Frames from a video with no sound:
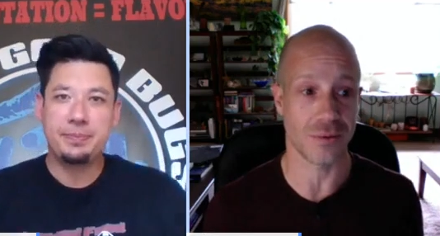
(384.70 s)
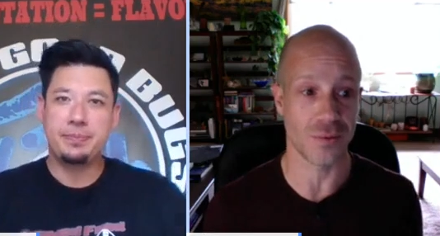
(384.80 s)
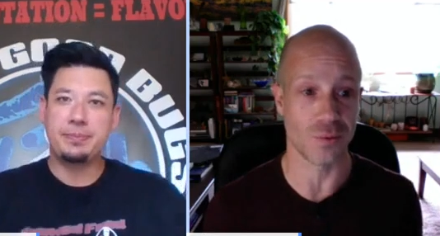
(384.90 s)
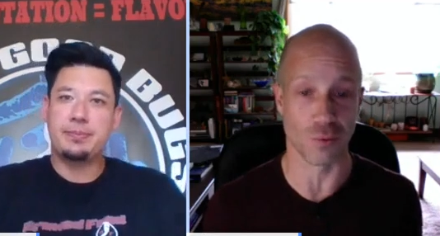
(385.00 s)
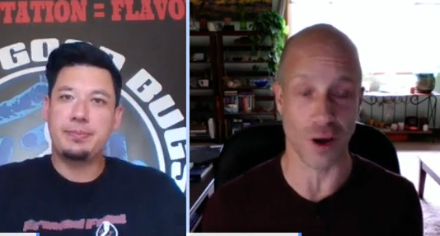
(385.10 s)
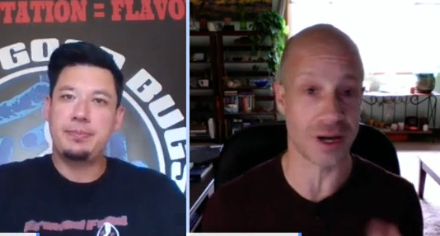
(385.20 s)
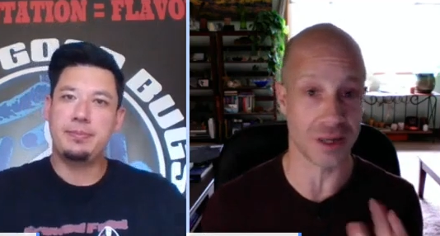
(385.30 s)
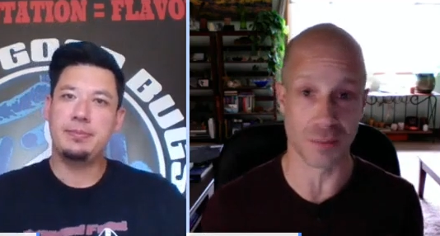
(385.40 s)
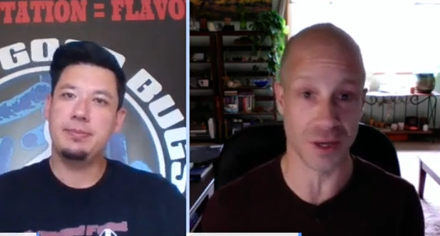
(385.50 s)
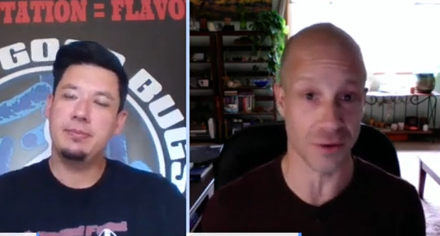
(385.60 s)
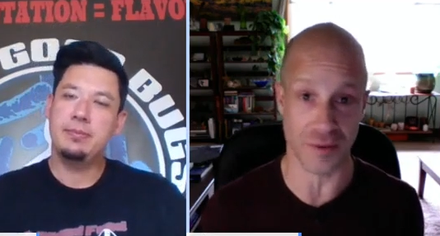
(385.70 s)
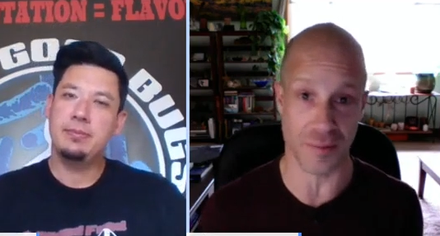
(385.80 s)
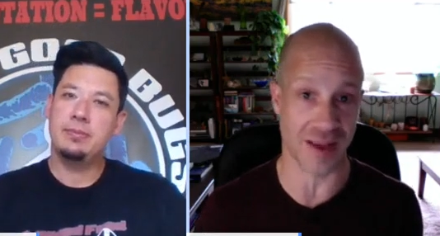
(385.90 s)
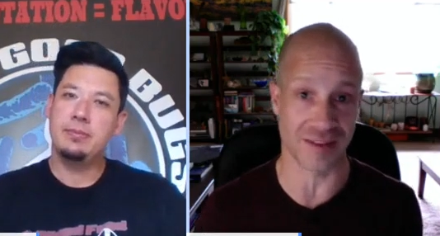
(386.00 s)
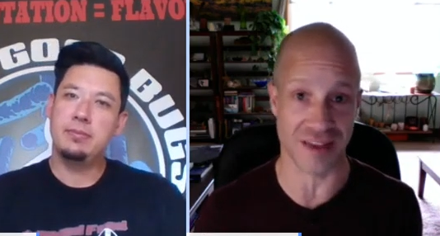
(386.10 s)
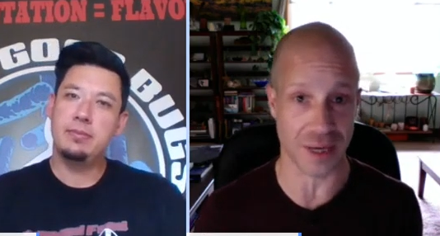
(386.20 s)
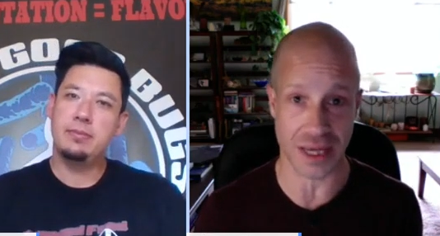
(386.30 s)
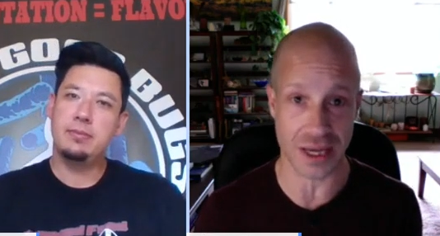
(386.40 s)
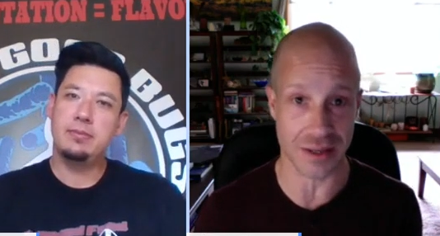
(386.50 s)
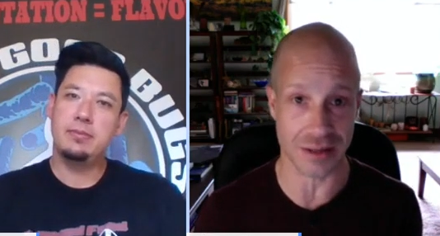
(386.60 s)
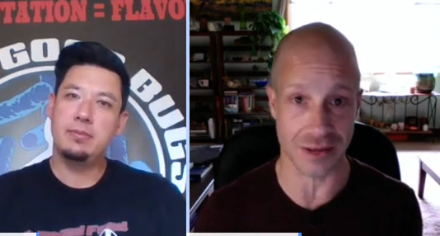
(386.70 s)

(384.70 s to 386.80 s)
Speaker 1: right in the middle, the pandemic hit.